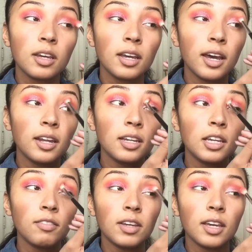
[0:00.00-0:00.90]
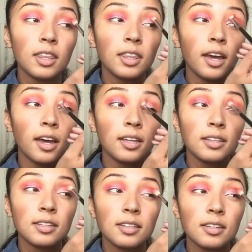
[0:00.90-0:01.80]
Kind of giving it that
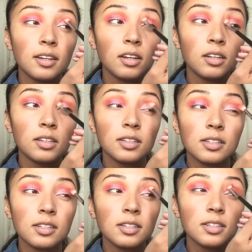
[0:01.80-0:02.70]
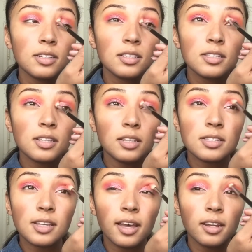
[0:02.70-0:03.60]

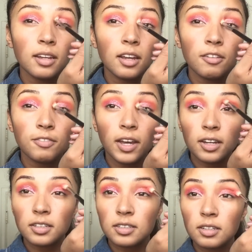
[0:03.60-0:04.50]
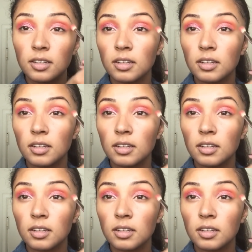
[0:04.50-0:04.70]
sunset effect.